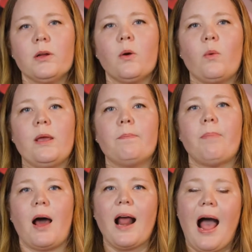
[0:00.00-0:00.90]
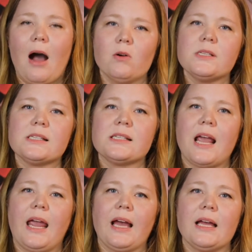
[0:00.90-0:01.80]
we bought a house,
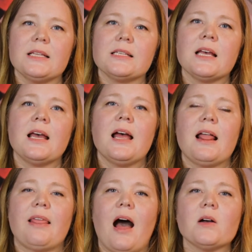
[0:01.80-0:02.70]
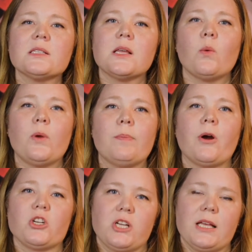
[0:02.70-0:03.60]
and the house that we
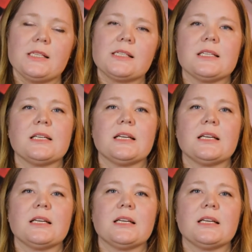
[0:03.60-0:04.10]
purchased